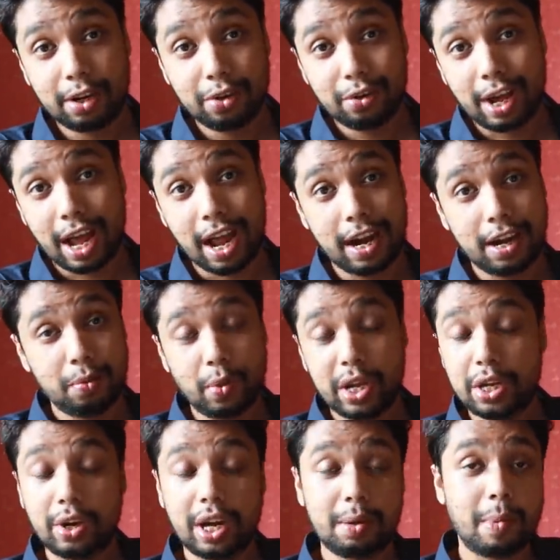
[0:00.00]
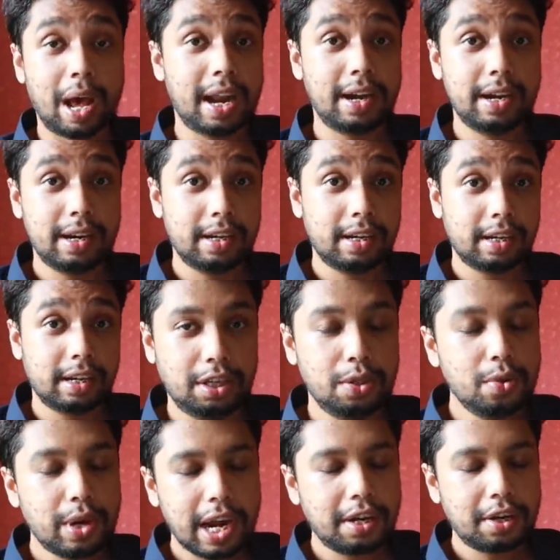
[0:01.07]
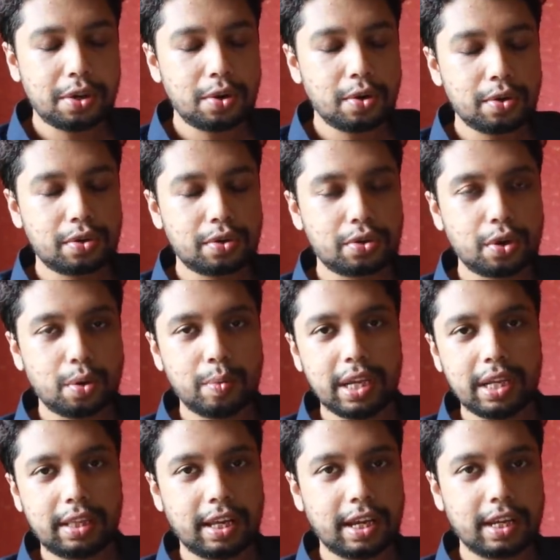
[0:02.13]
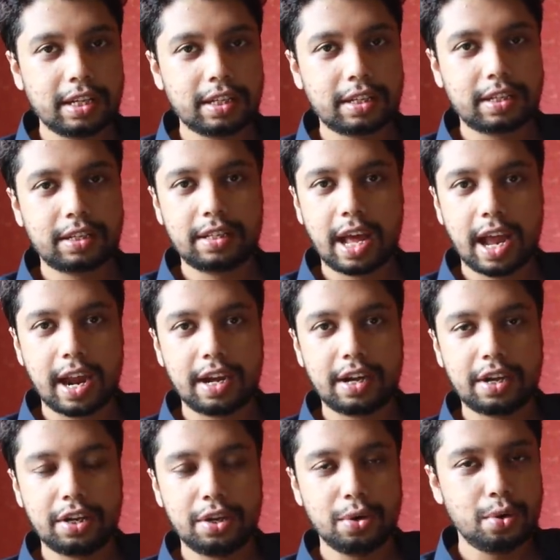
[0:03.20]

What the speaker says: now, and when you get married, you get to know so many things that